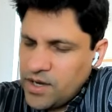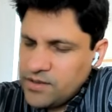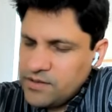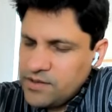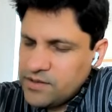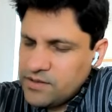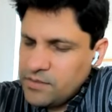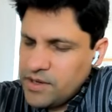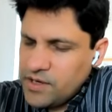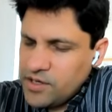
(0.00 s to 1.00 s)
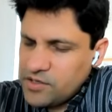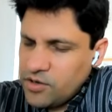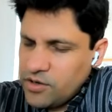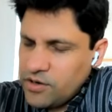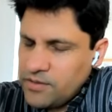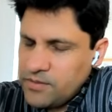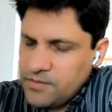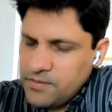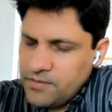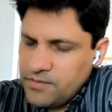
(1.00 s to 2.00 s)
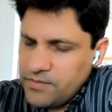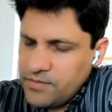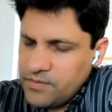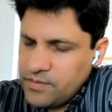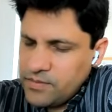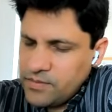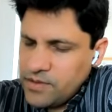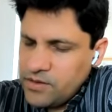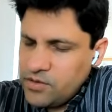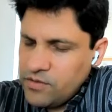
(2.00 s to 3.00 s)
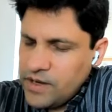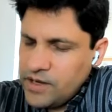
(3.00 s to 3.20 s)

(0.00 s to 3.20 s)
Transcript: Can't they see this is a meditation hall? Instead